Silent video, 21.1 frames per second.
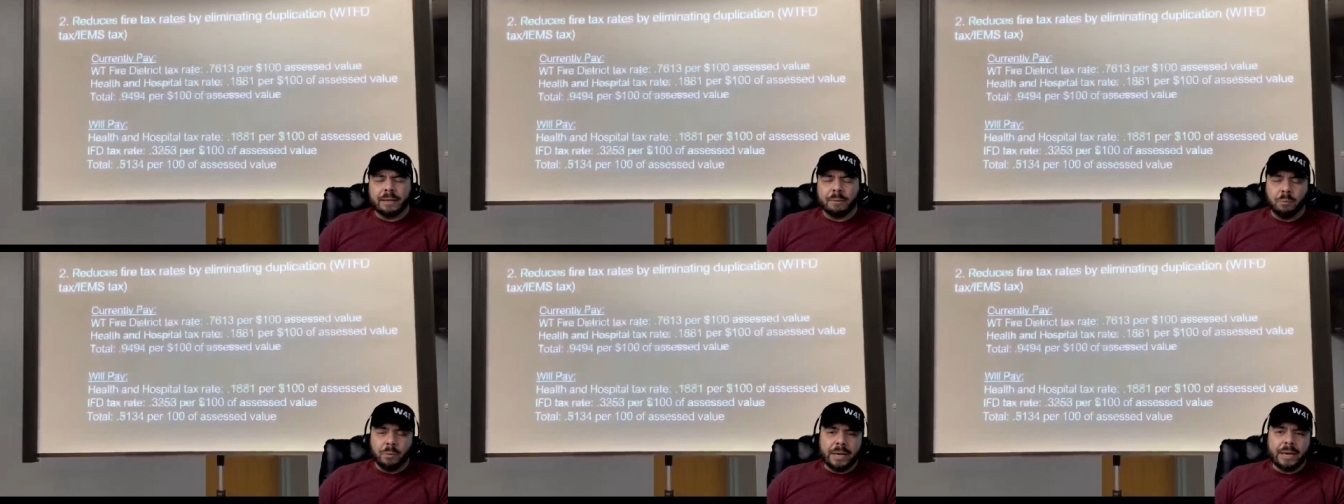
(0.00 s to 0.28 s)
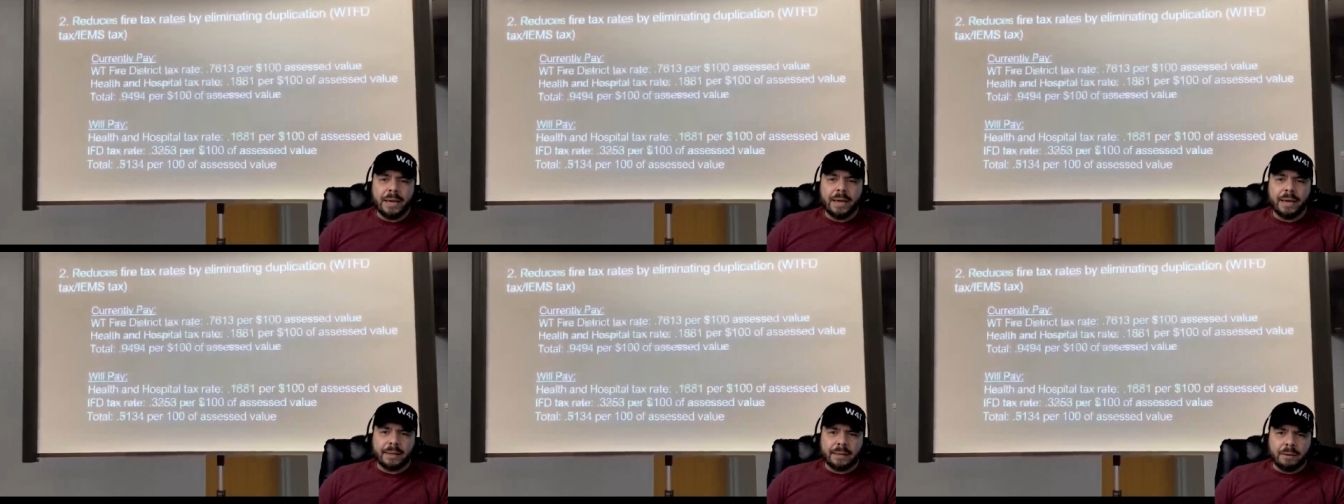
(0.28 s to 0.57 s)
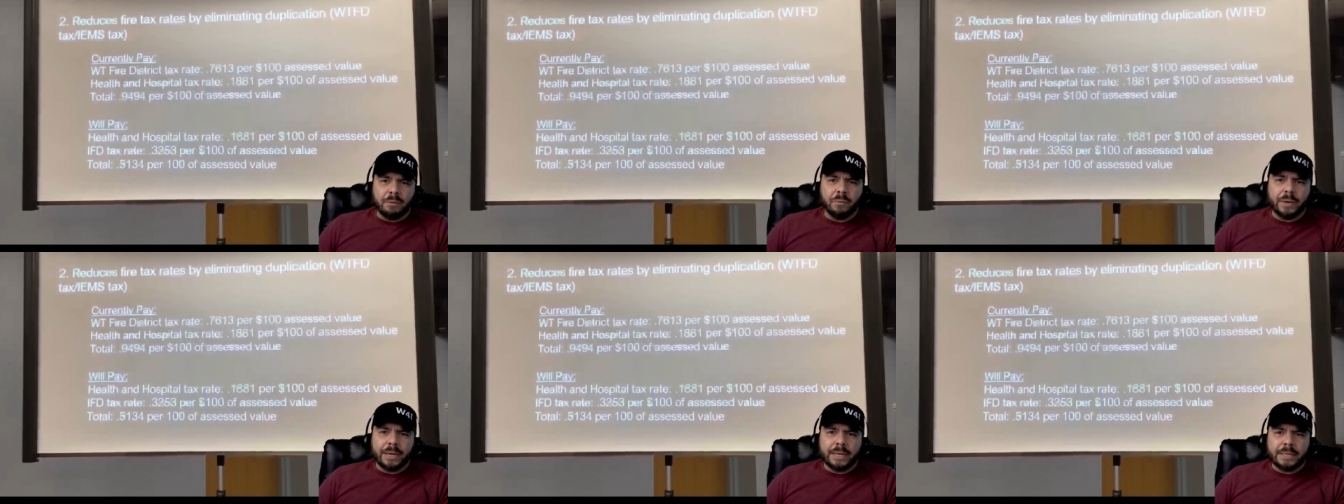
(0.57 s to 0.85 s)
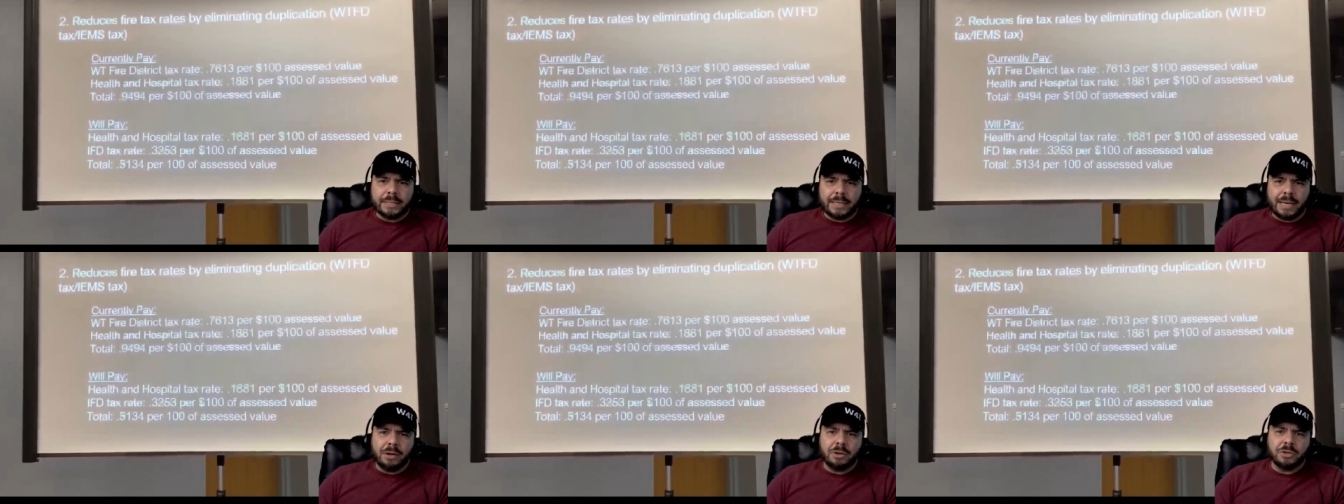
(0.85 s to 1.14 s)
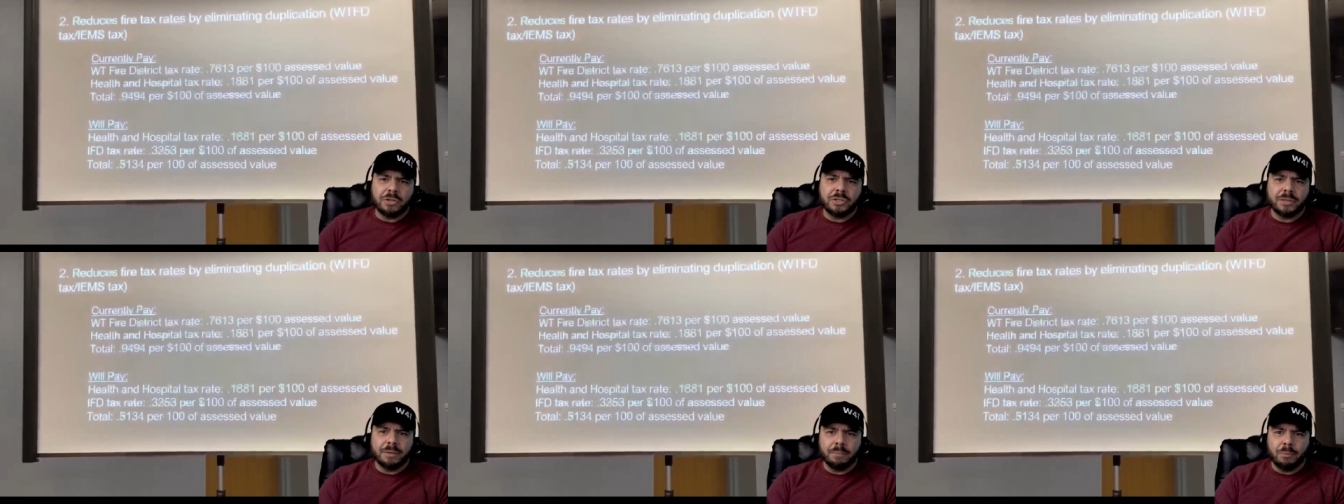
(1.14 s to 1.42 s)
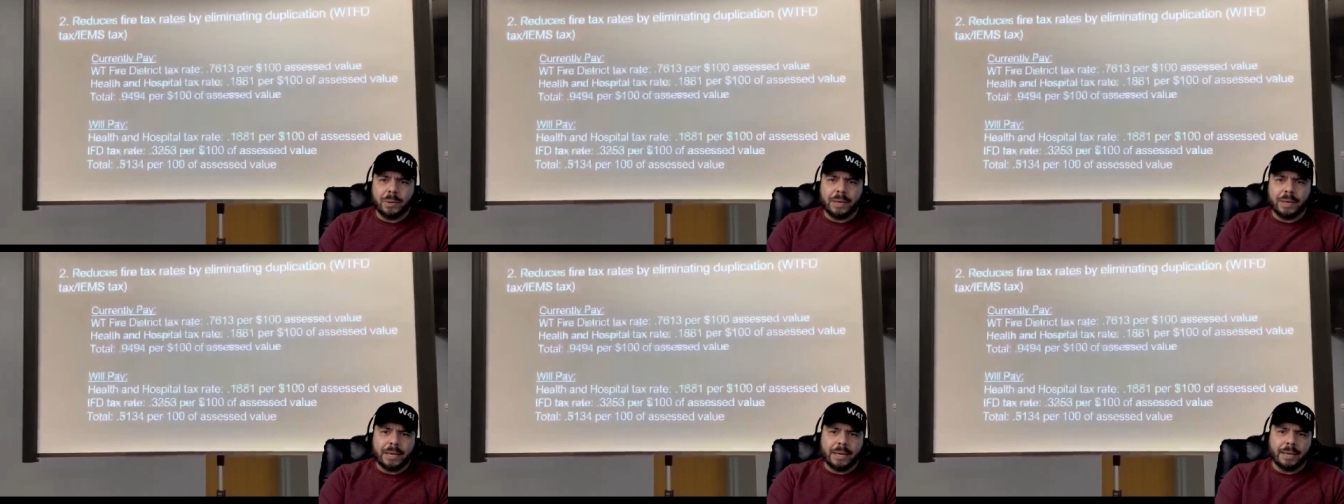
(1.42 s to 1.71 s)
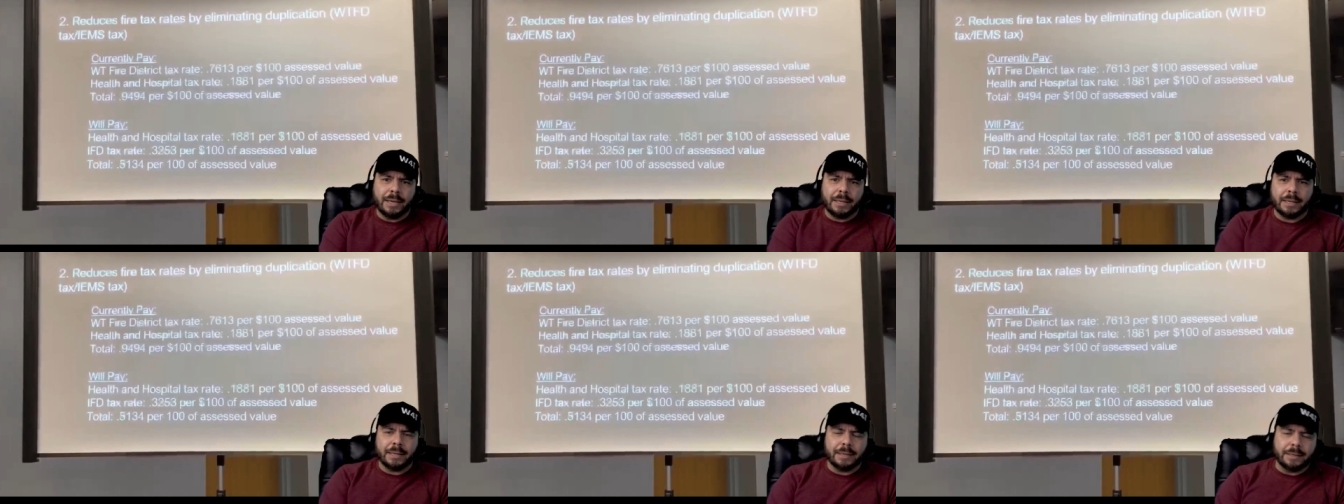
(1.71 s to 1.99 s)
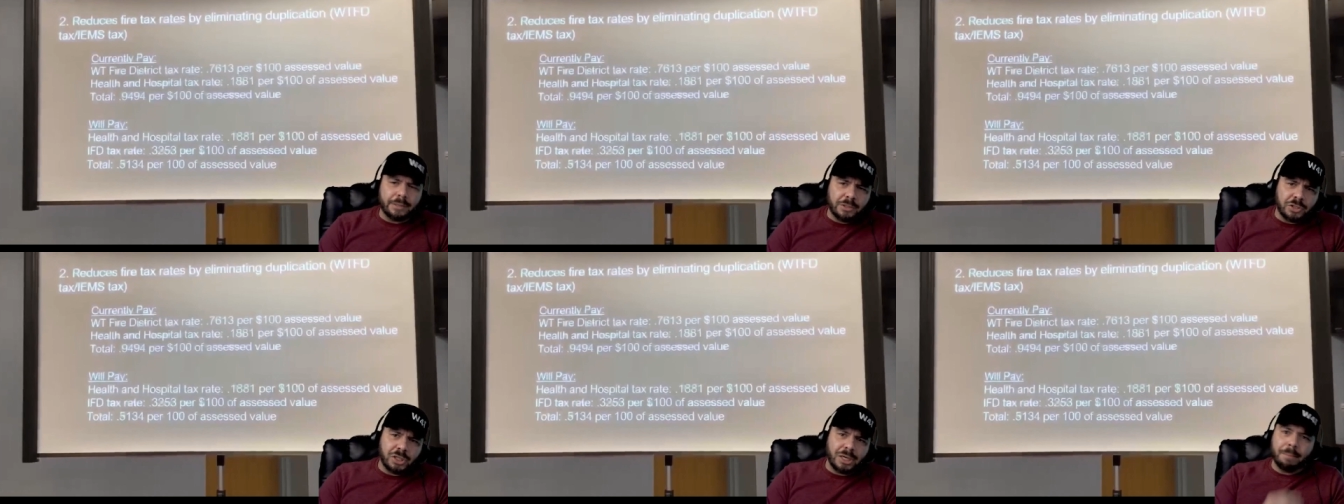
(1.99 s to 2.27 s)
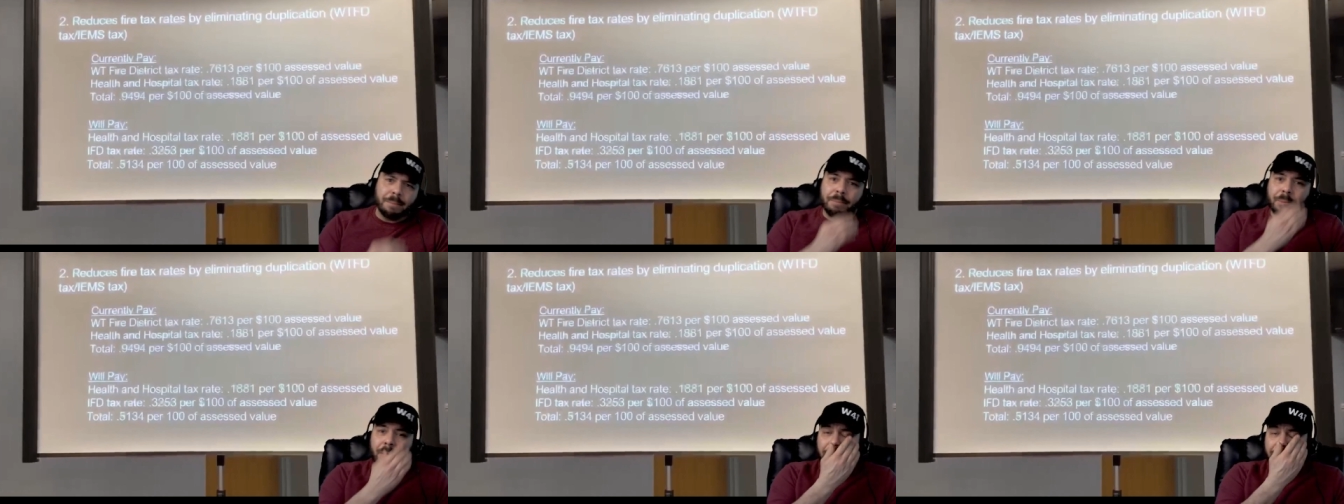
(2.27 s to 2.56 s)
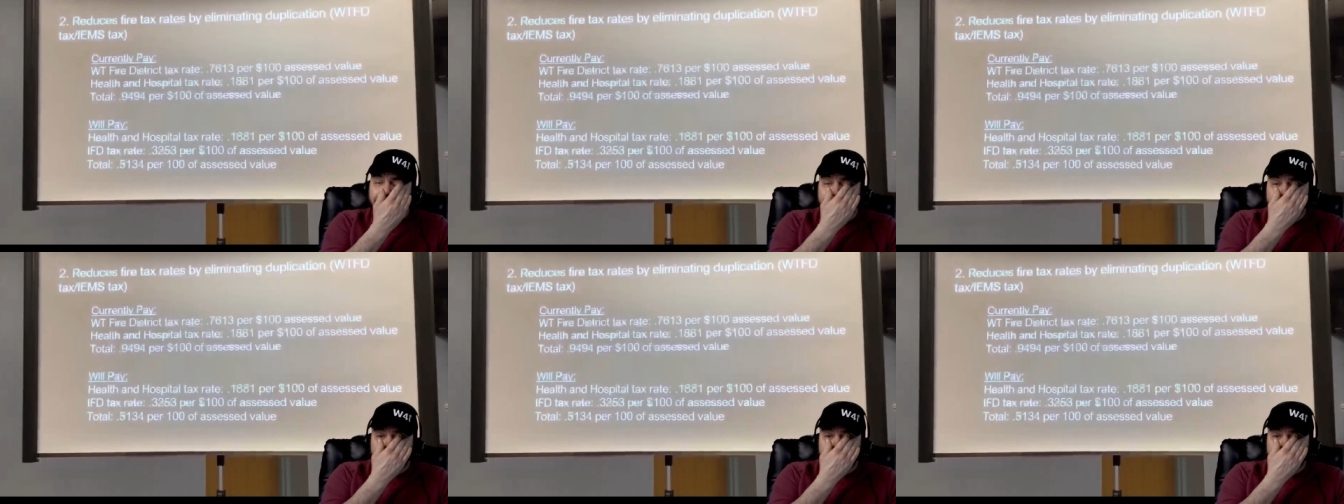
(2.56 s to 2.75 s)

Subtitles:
We, as in Wayne Township, we, as in Jeb Barden,